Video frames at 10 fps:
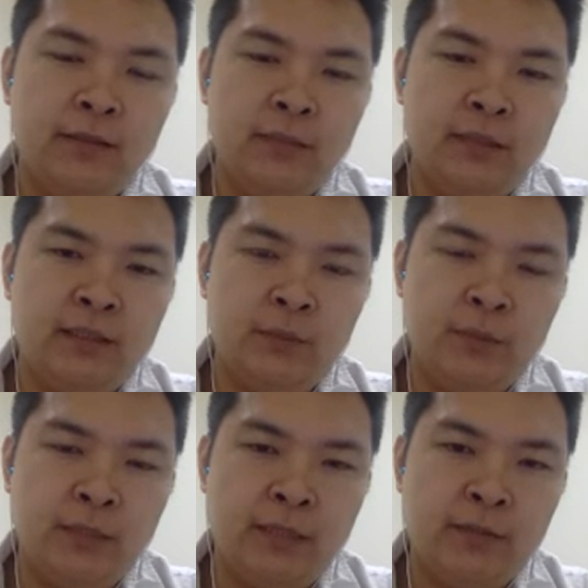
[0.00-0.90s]
becoming
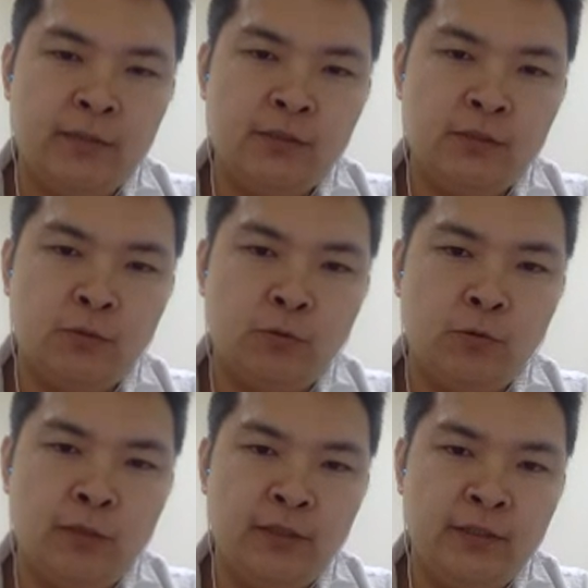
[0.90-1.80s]
bearish, so
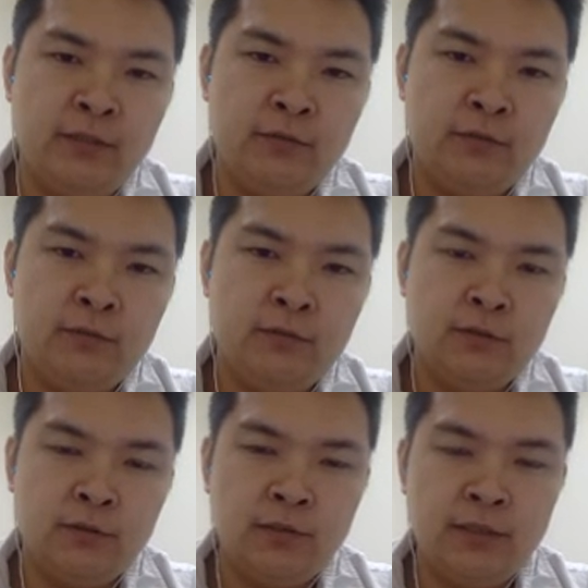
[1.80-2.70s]
going down.
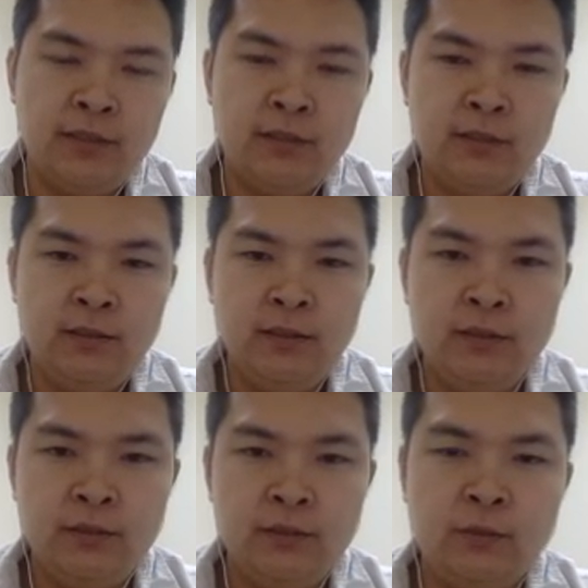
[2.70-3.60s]
Okay.
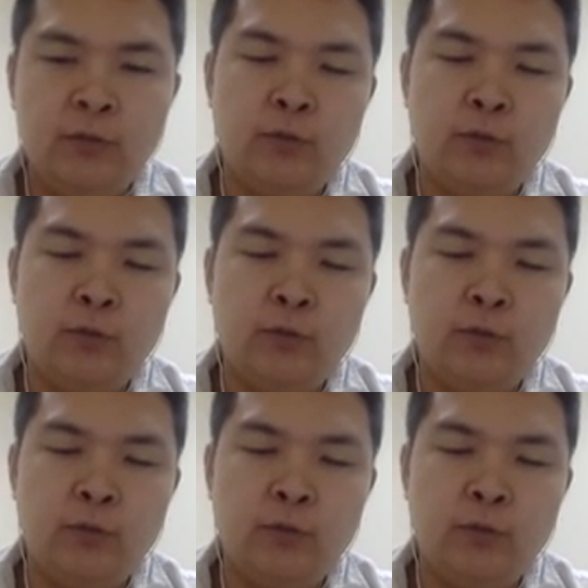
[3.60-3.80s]
So